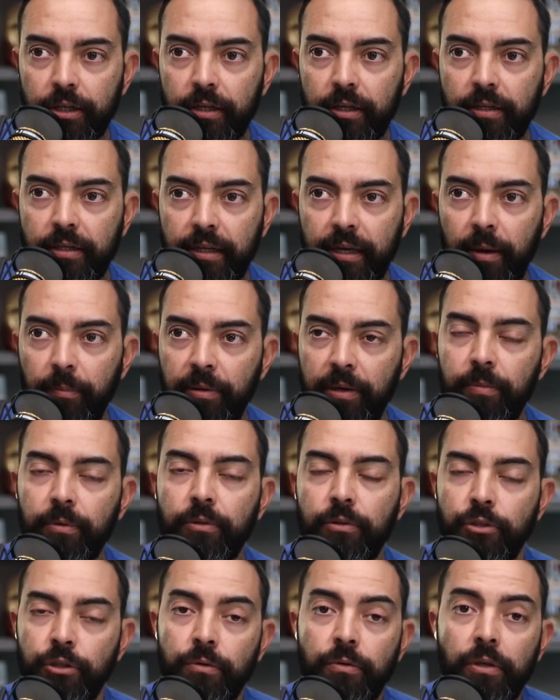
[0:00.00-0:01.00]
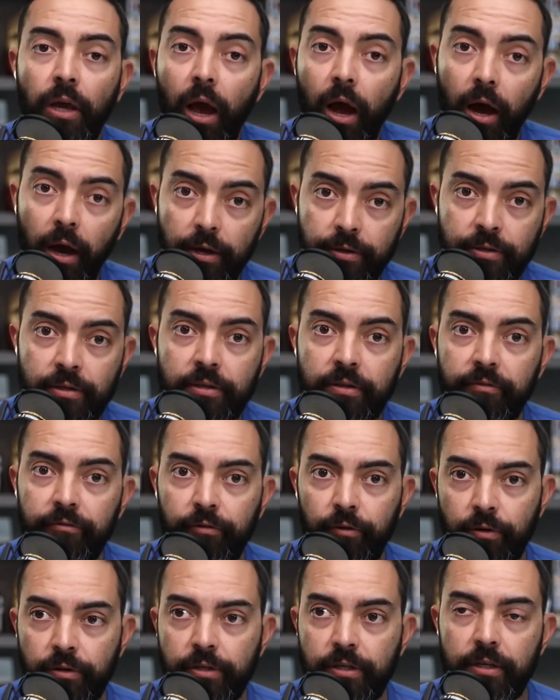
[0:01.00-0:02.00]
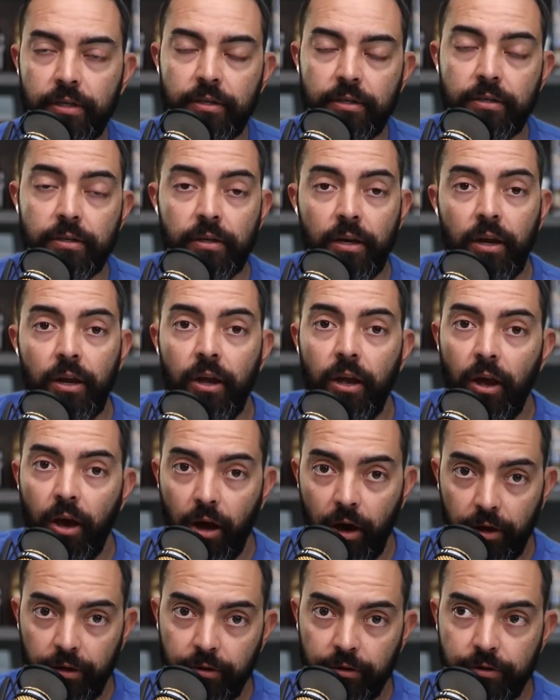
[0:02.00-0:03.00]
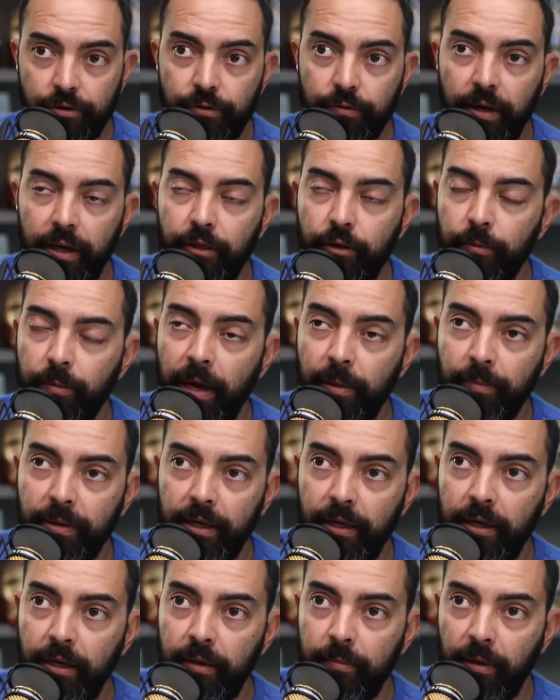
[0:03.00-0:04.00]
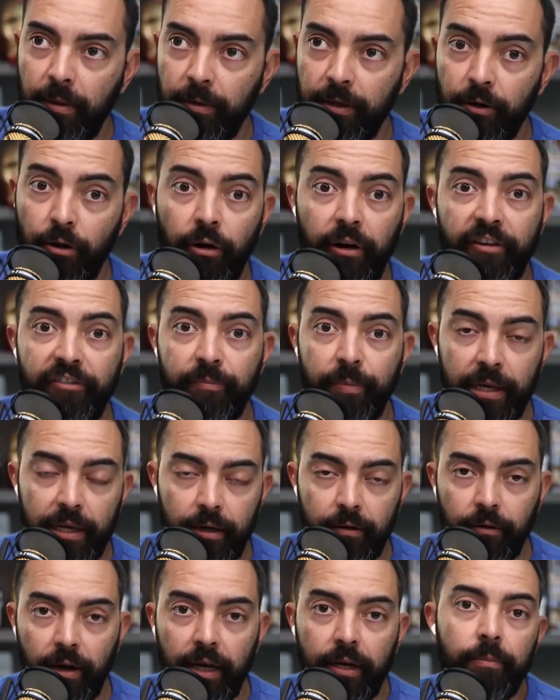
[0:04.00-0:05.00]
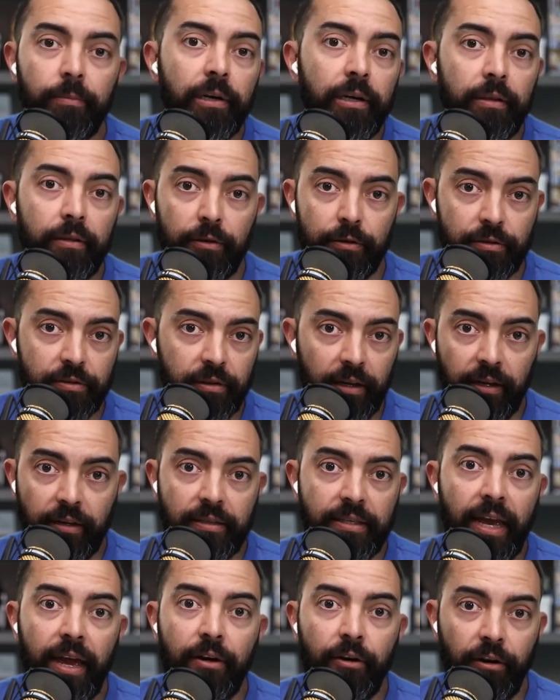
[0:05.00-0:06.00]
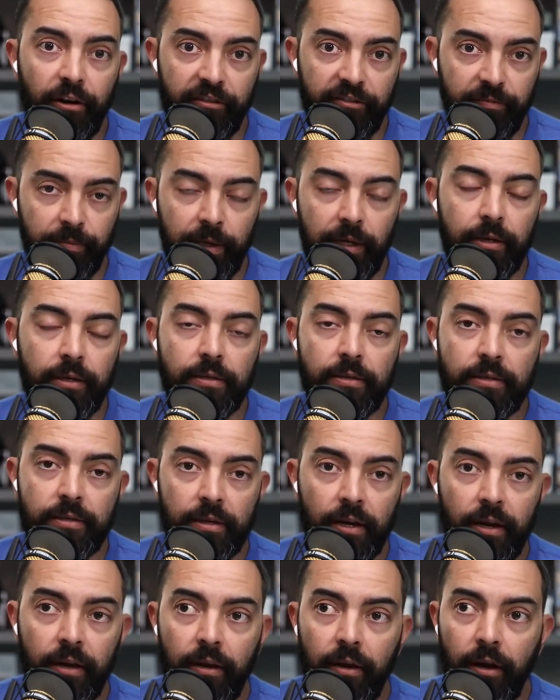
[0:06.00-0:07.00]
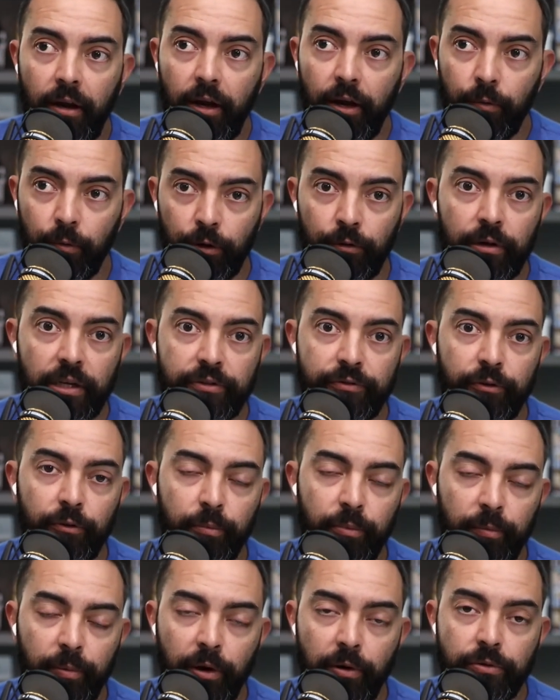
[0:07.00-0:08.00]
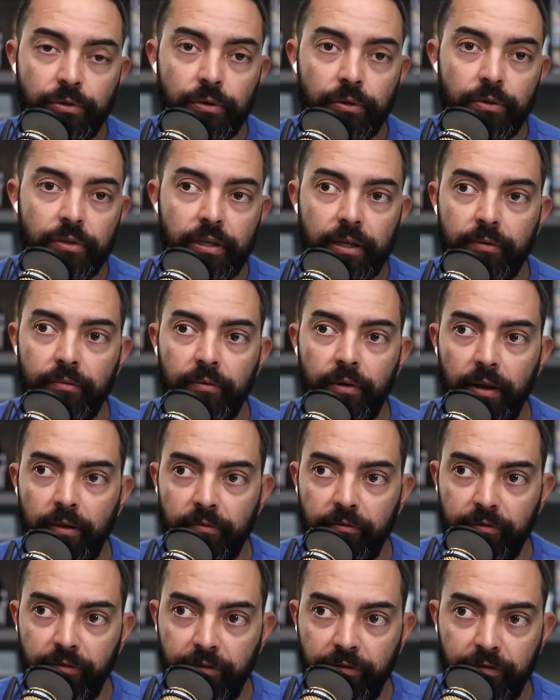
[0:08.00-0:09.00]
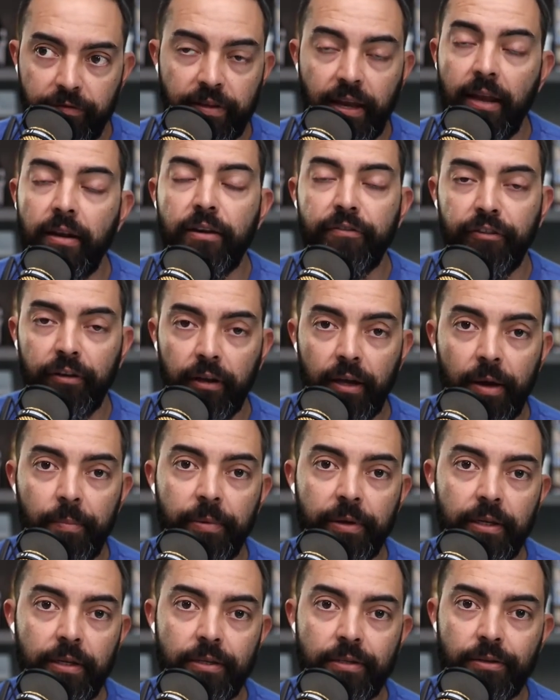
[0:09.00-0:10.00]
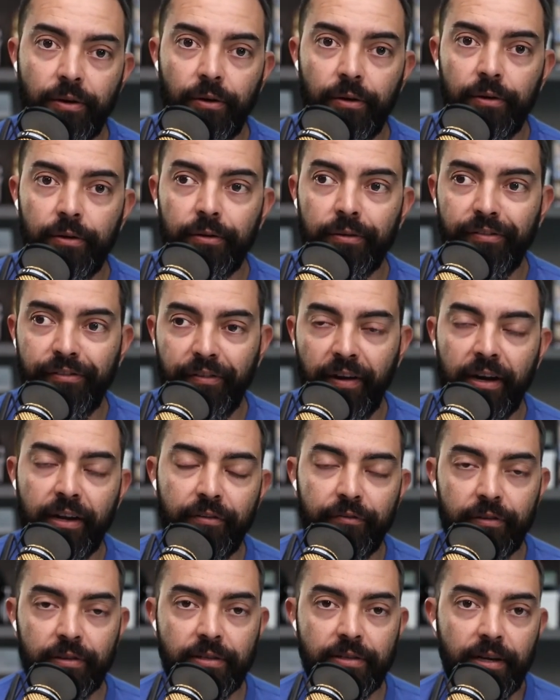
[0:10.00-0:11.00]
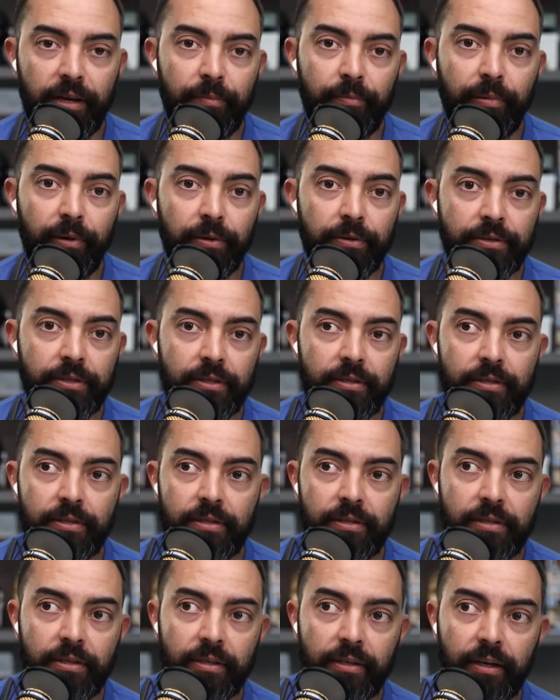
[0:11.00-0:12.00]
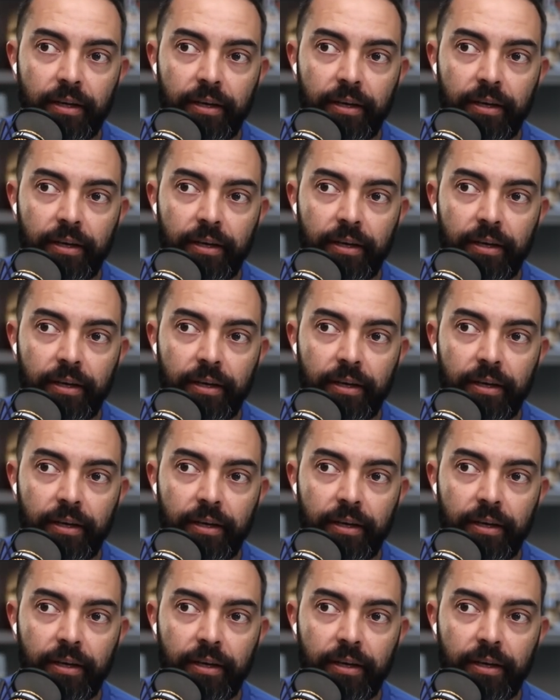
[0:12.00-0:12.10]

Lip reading: and to get people to choose us versus others, right? There might be maybe an RFP, right? But there's like 10 RFPs, requests for proposals, and 10 different companies all fighting for the same person's,